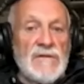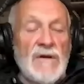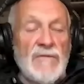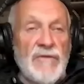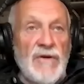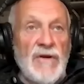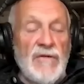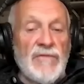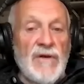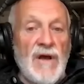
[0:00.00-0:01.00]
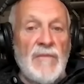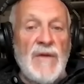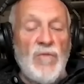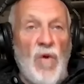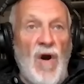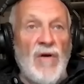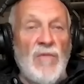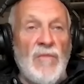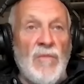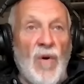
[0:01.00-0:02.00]
fair enough. I mean, what
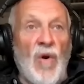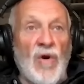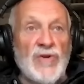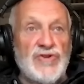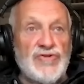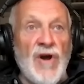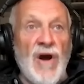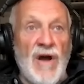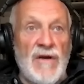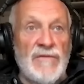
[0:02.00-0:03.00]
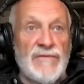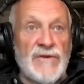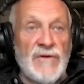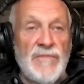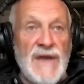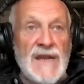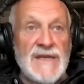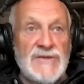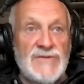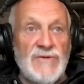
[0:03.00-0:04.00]
more drive can be
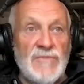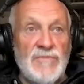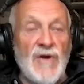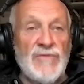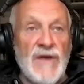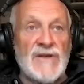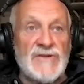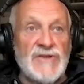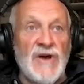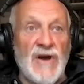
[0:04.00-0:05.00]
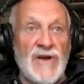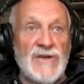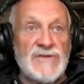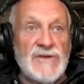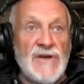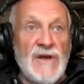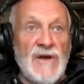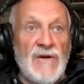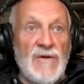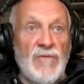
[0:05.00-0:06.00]
added to a boat that size
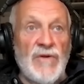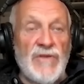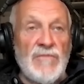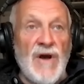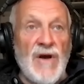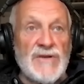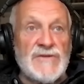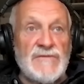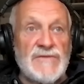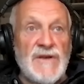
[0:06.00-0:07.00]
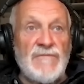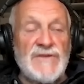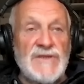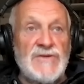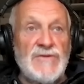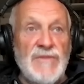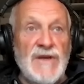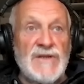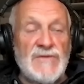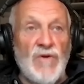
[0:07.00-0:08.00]
with a mast of 72
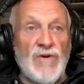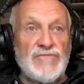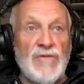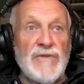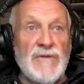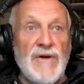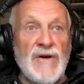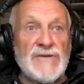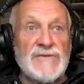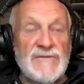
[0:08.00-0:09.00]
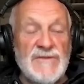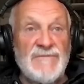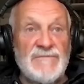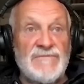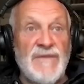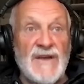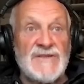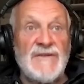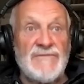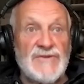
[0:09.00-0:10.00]
meters? What's wrong with the mast?
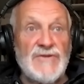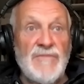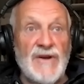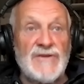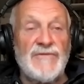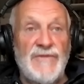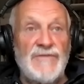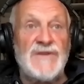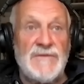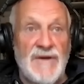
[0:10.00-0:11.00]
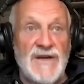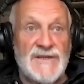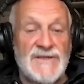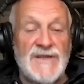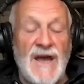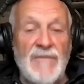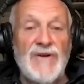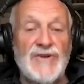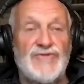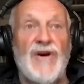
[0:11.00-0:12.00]
That's even too much. Of 50 meters. How
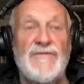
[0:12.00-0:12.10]
much drive?